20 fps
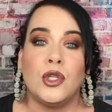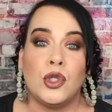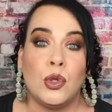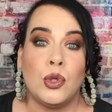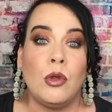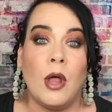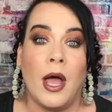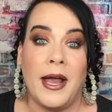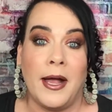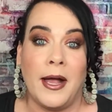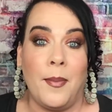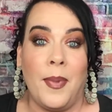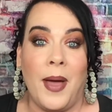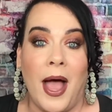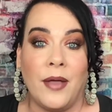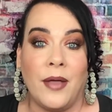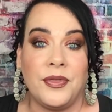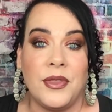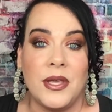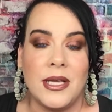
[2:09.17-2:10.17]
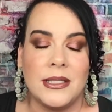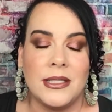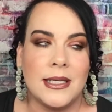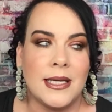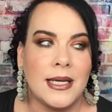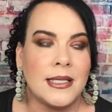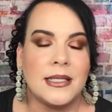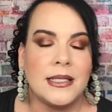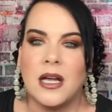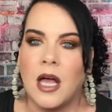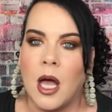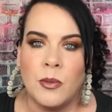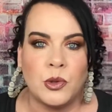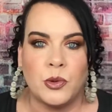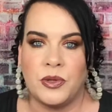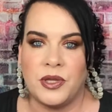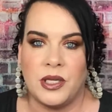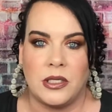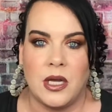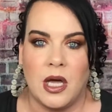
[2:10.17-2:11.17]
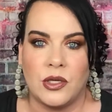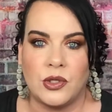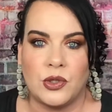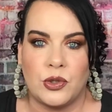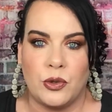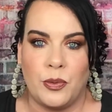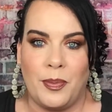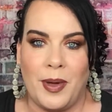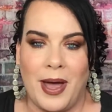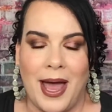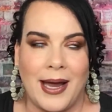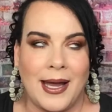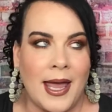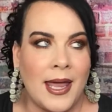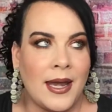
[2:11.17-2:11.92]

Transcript: I do like about this is it comes with a duster bag,